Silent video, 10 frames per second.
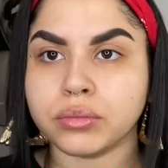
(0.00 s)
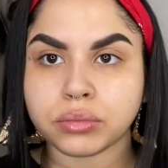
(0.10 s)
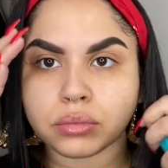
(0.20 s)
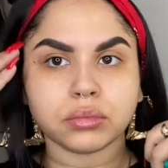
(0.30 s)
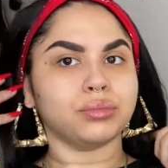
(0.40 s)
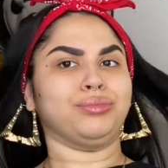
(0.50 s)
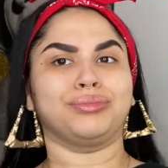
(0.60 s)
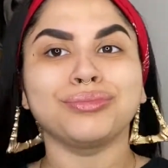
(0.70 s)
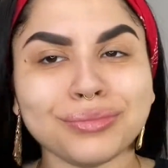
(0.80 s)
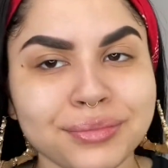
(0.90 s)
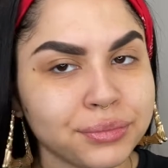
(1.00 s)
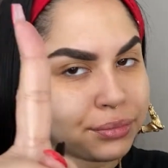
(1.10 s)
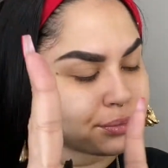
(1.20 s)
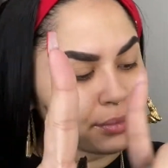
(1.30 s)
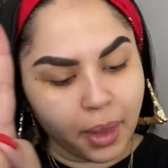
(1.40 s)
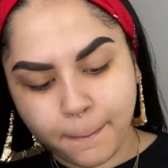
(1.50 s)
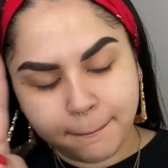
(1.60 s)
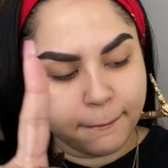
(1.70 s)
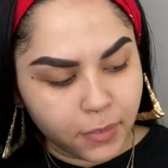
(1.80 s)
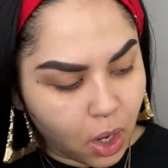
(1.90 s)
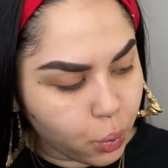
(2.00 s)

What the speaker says: Once I've done that, I'm going to